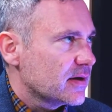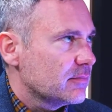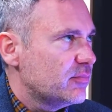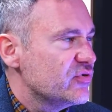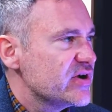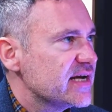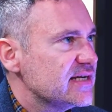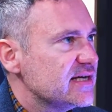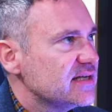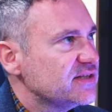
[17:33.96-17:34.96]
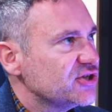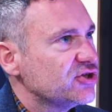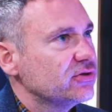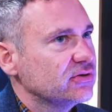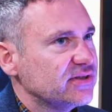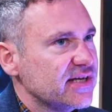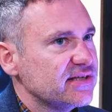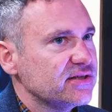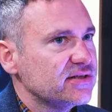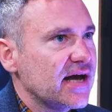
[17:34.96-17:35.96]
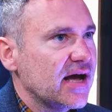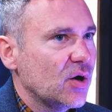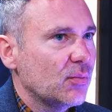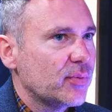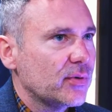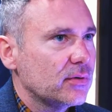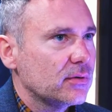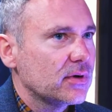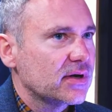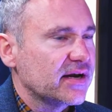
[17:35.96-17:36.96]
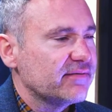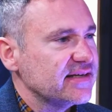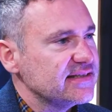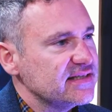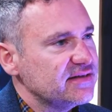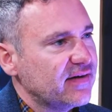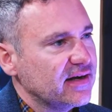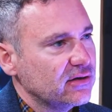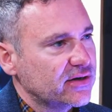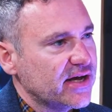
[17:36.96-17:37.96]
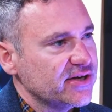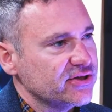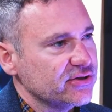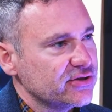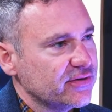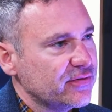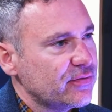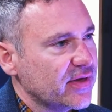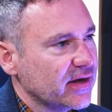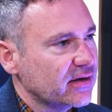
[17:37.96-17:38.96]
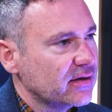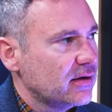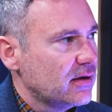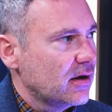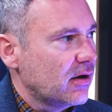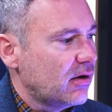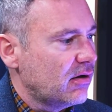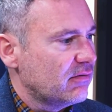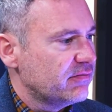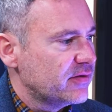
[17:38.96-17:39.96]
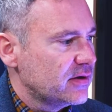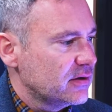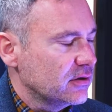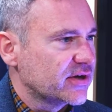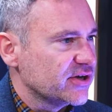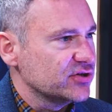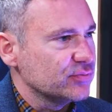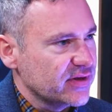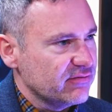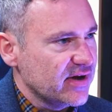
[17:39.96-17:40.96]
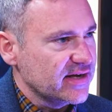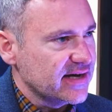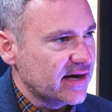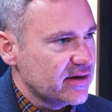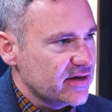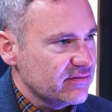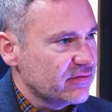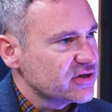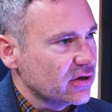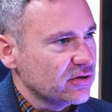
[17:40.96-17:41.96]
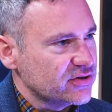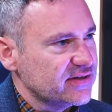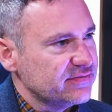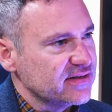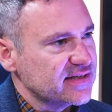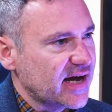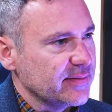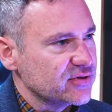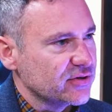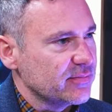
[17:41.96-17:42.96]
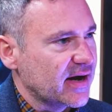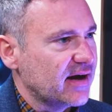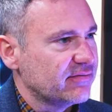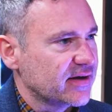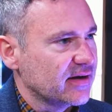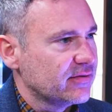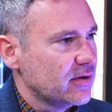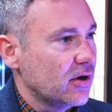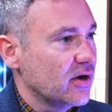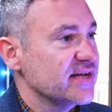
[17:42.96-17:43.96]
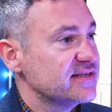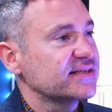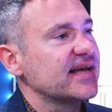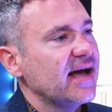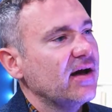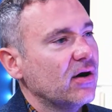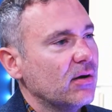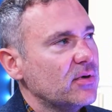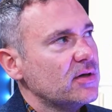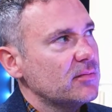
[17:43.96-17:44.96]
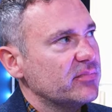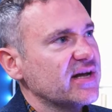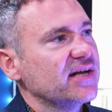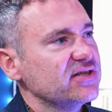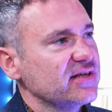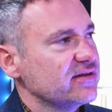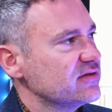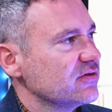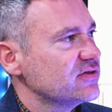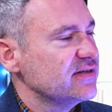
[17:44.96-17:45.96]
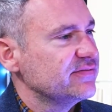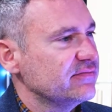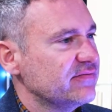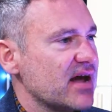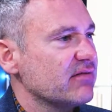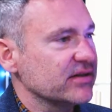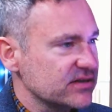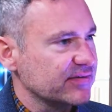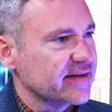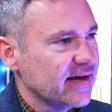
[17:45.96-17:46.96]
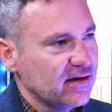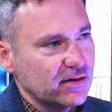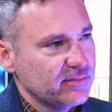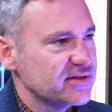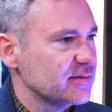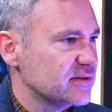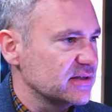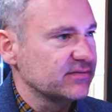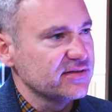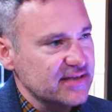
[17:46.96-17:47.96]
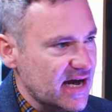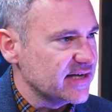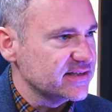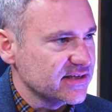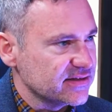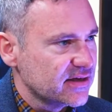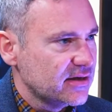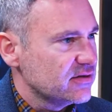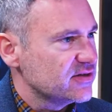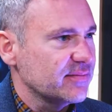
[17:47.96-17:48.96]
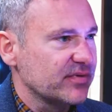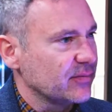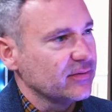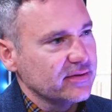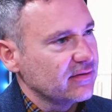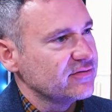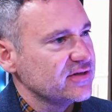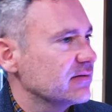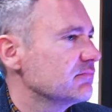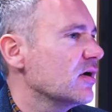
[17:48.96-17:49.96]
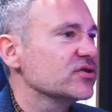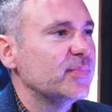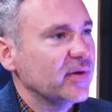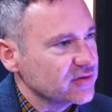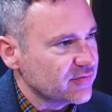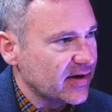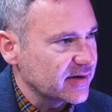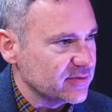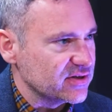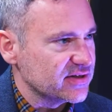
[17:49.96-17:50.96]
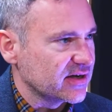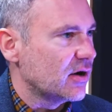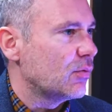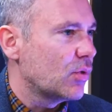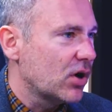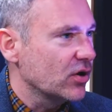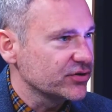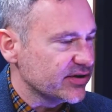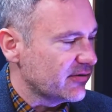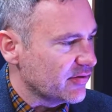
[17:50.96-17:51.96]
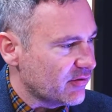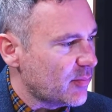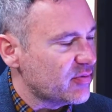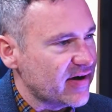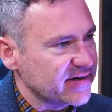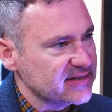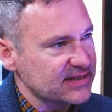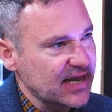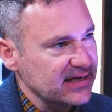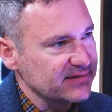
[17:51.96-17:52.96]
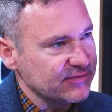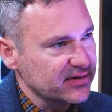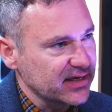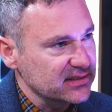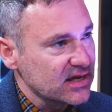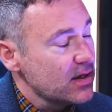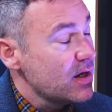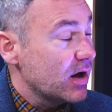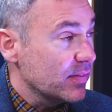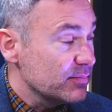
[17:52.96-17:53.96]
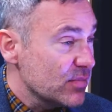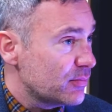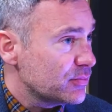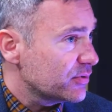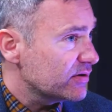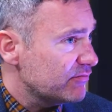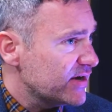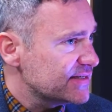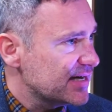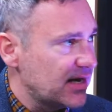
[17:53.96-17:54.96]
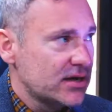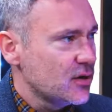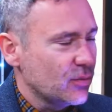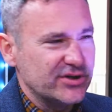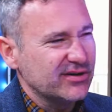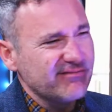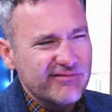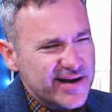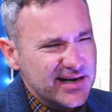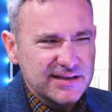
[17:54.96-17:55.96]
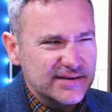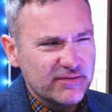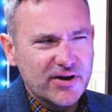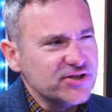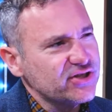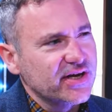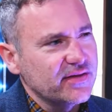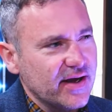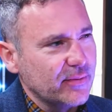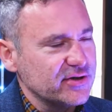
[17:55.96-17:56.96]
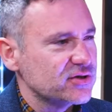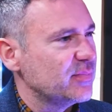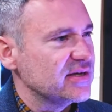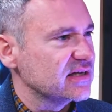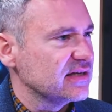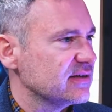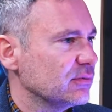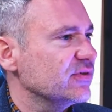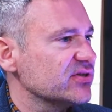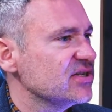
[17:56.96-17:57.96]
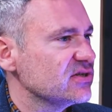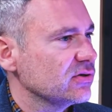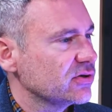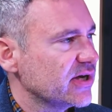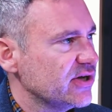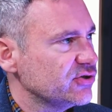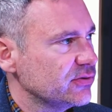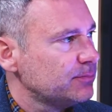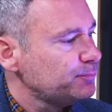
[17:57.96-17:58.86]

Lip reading: bringing in additional data to help kind of identify locations. So if you think of locations within Radar, you've obviously got lots of different types. So you might have kind of, it's a care home, but actually there's lots of different variants of a care home in terms of the different sizes. Same thing with obviously hospitals, for argument's sake, or wards. They're all providing slightly different things. At the moment within Radar, we don't really differentiate there. We just basically say, well, this is a location.